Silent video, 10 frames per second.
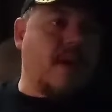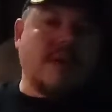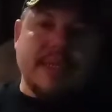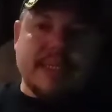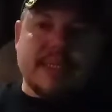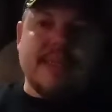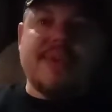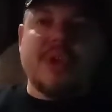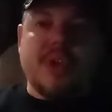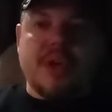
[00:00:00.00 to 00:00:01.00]
decent,
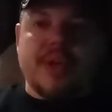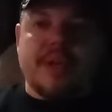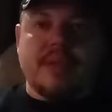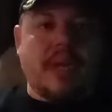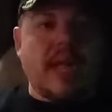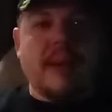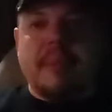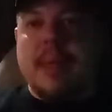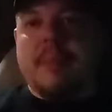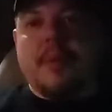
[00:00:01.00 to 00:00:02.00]
they're good. A lot of
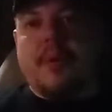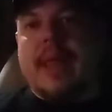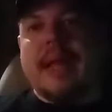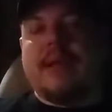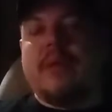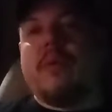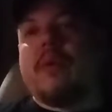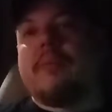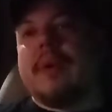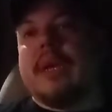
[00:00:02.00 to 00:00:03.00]
people don't like doing
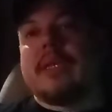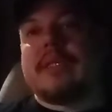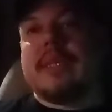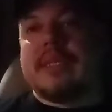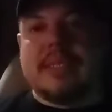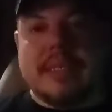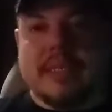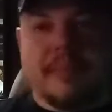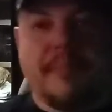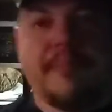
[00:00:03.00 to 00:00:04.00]
them because it's a